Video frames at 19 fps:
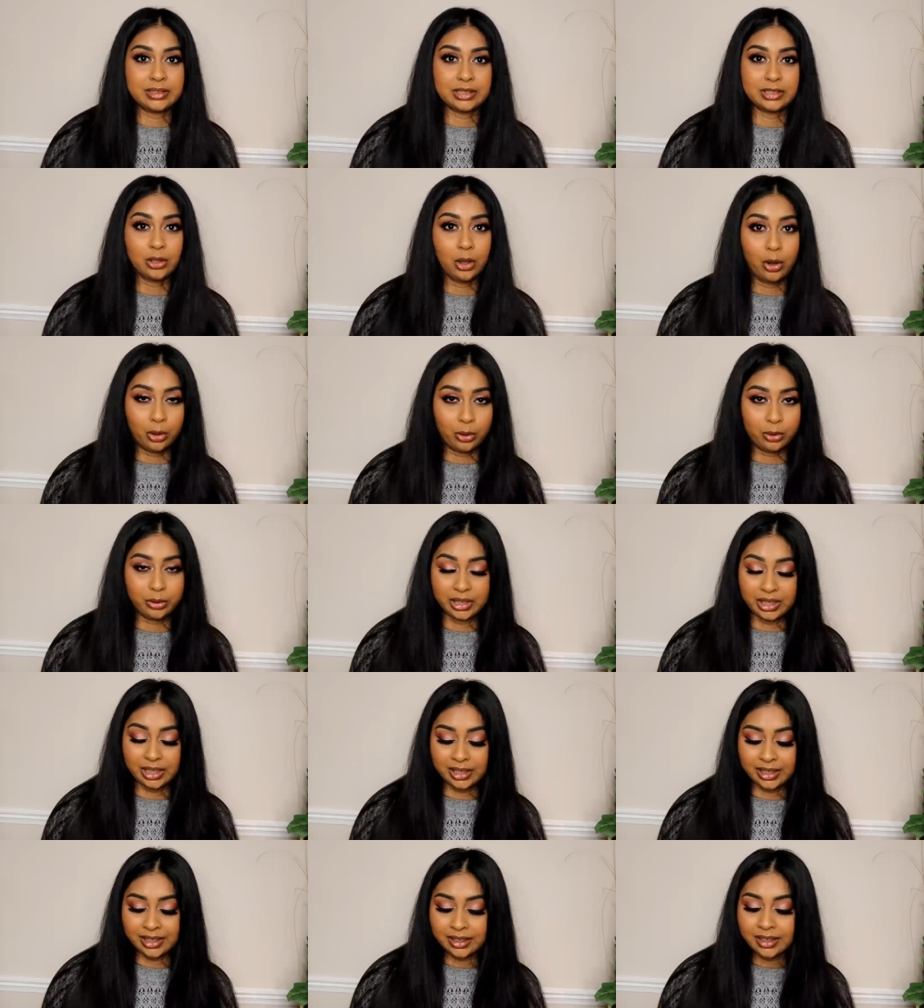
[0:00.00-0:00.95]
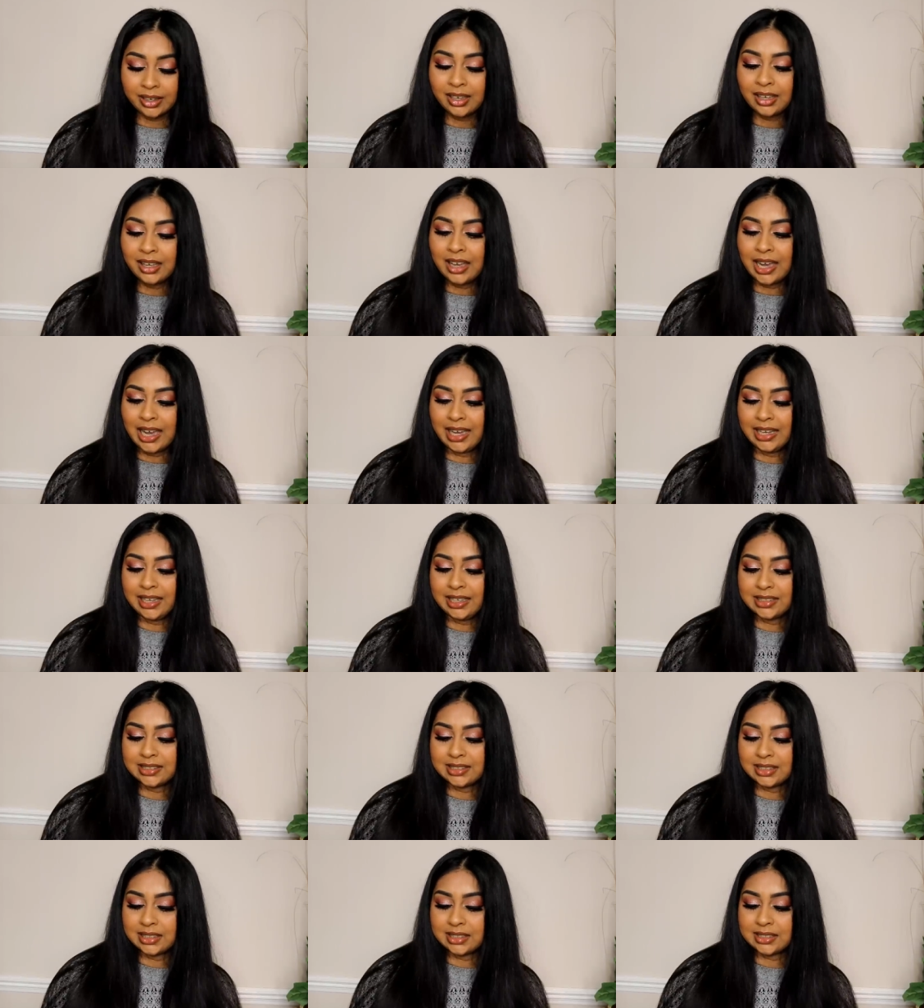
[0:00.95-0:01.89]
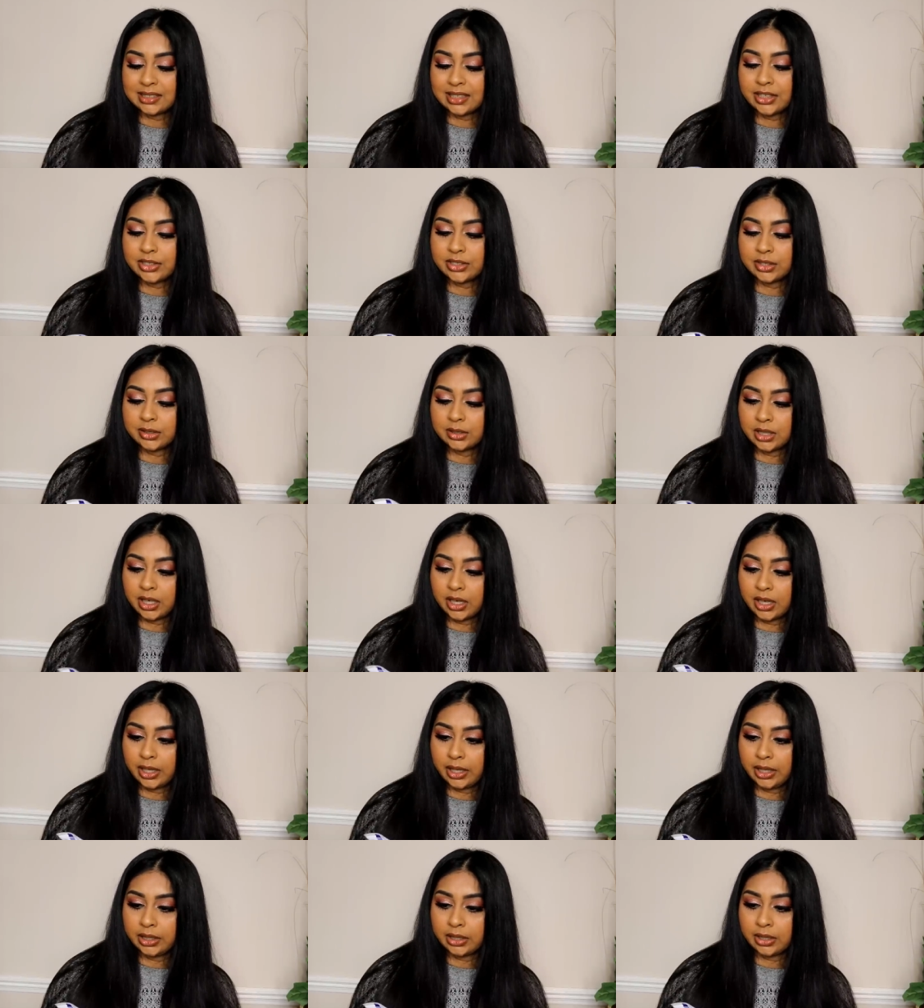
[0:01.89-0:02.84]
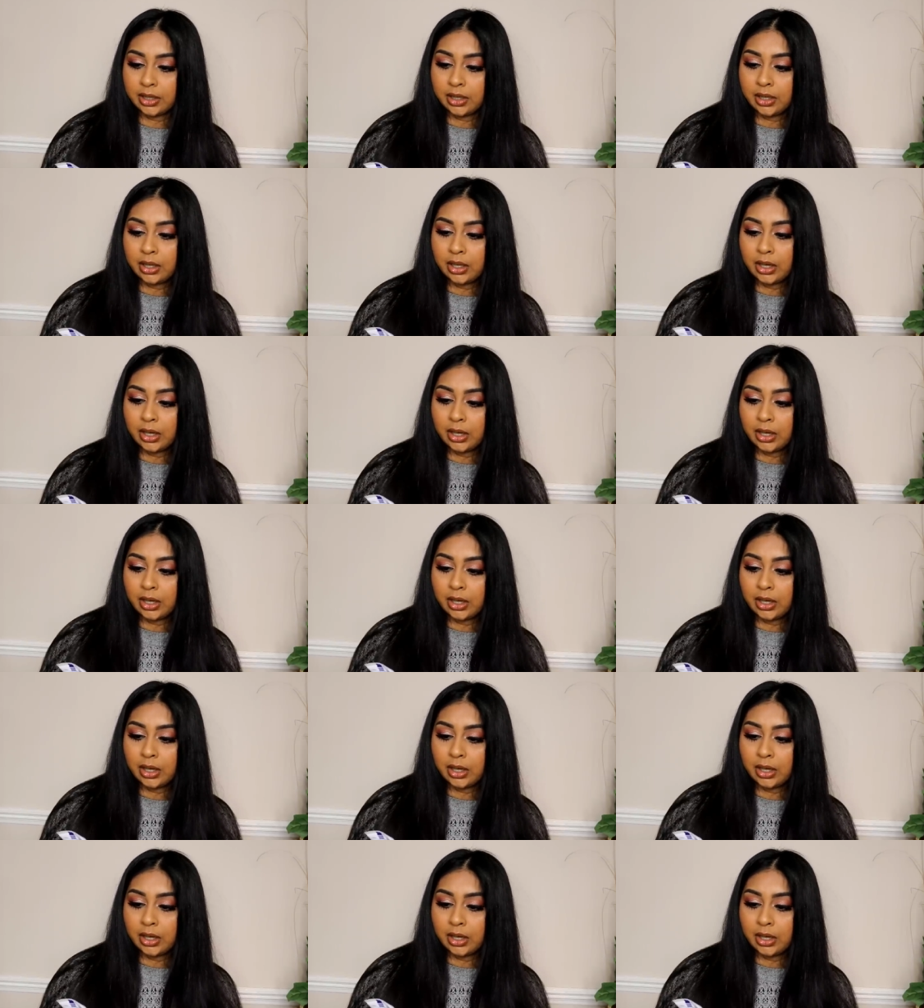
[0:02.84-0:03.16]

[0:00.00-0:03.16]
this whole year and it's the Sensodyne